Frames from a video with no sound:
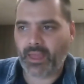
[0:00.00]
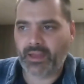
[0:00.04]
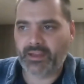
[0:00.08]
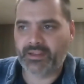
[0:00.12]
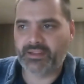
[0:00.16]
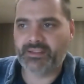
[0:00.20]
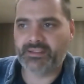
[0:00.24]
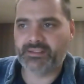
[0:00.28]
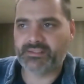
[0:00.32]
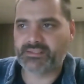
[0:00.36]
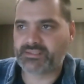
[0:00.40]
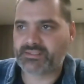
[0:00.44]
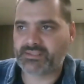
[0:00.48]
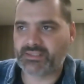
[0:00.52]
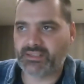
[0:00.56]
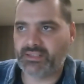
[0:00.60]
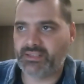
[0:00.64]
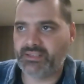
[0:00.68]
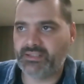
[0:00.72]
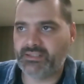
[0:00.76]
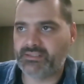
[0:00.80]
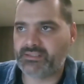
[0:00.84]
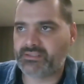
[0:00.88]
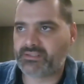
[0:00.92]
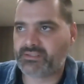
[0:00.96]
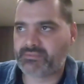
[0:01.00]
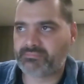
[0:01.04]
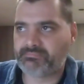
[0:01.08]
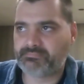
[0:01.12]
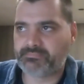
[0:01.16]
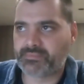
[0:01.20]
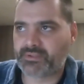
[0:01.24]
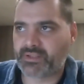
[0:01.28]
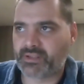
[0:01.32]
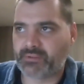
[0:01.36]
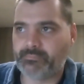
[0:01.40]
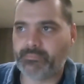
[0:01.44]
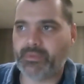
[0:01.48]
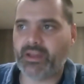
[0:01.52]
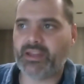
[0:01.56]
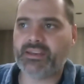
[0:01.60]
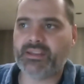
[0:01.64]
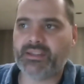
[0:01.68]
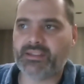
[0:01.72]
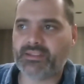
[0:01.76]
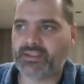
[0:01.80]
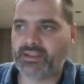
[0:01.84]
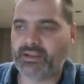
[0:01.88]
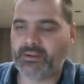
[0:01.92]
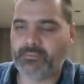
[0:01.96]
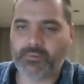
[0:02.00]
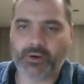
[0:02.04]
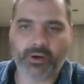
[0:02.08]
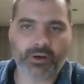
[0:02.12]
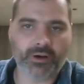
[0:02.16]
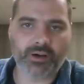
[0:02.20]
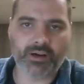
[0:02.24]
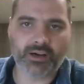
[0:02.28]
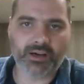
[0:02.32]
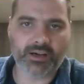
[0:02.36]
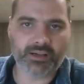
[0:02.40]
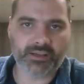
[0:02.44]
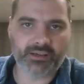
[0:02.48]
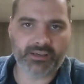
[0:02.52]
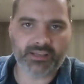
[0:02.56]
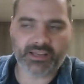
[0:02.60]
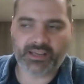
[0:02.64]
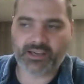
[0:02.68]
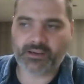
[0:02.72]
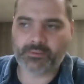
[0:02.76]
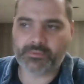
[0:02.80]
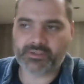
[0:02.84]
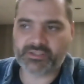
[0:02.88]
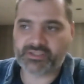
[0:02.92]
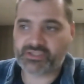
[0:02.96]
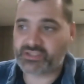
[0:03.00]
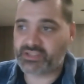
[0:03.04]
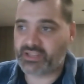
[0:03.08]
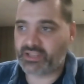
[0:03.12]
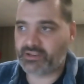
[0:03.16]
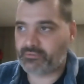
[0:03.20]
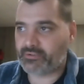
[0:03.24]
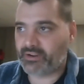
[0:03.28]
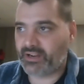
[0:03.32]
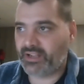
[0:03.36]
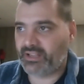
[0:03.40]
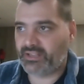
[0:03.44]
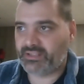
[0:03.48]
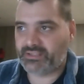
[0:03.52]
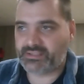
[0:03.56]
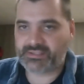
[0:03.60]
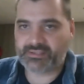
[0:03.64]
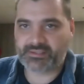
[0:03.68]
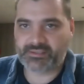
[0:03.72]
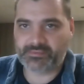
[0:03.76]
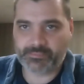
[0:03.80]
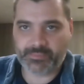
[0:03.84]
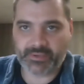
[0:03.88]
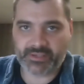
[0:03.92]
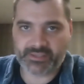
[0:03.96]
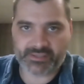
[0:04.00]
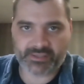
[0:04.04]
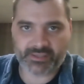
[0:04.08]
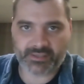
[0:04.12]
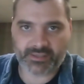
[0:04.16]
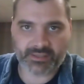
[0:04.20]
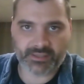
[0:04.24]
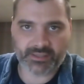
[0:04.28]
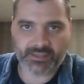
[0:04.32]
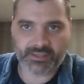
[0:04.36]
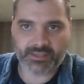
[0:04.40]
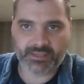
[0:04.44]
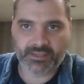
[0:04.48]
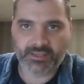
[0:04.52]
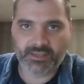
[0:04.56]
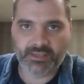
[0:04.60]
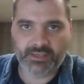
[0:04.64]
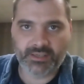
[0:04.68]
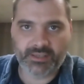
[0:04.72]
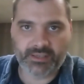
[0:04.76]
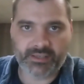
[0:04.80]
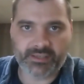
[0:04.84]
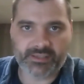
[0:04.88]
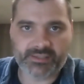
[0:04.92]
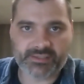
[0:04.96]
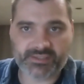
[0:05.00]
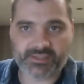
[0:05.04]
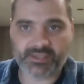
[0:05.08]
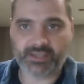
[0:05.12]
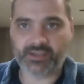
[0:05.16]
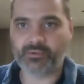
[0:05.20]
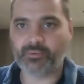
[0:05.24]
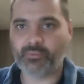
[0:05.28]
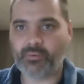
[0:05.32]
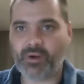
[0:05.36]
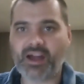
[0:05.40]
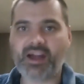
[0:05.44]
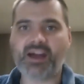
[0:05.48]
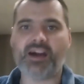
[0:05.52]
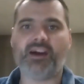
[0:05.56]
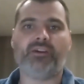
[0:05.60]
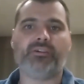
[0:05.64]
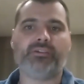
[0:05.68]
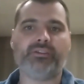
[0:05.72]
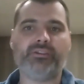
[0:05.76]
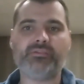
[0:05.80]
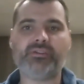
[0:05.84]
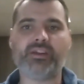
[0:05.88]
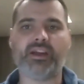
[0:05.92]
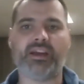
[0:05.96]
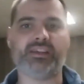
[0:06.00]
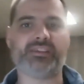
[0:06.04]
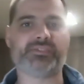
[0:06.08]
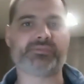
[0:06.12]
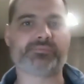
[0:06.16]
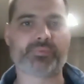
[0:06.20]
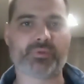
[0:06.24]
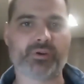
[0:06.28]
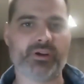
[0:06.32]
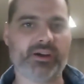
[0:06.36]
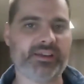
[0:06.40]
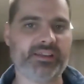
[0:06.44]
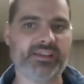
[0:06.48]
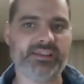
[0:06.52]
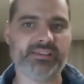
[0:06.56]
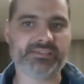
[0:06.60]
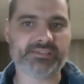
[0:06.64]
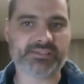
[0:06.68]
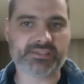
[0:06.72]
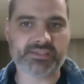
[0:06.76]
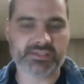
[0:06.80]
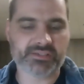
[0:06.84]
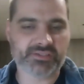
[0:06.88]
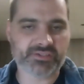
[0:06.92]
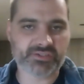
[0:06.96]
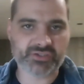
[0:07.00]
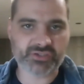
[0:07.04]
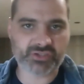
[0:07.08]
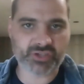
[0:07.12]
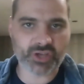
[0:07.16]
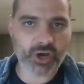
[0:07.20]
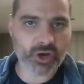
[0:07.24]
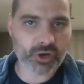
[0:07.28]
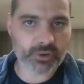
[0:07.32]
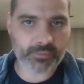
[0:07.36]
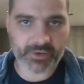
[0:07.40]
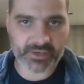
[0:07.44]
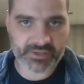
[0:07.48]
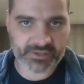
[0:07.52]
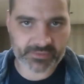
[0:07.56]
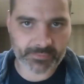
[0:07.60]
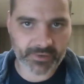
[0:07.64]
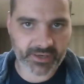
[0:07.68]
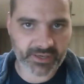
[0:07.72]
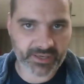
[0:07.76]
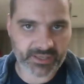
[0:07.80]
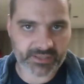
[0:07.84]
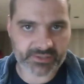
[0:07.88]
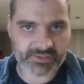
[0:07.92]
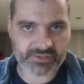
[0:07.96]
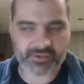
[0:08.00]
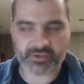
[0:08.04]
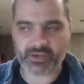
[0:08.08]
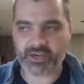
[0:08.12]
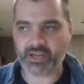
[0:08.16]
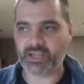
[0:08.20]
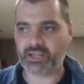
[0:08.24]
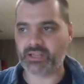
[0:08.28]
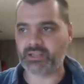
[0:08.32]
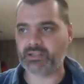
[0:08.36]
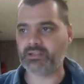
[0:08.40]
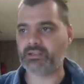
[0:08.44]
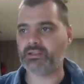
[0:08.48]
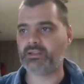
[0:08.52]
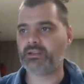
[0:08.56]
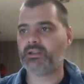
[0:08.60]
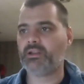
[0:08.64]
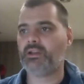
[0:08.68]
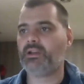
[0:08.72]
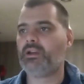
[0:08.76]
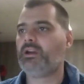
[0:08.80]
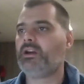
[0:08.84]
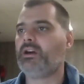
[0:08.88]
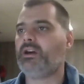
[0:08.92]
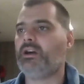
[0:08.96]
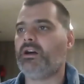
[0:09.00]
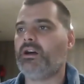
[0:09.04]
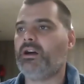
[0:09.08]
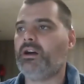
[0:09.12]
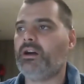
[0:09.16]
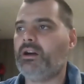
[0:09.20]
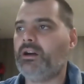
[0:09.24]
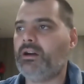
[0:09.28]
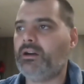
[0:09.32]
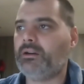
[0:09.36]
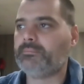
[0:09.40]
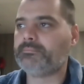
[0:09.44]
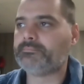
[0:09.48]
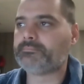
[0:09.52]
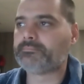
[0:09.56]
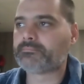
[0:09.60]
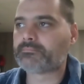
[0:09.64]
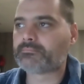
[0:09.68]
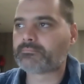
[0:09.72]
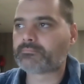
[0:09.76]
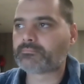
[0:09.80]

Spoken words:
he's commending them on how much they raised, basically. He's saying, wow, you guys brought in just so much money. It's great. And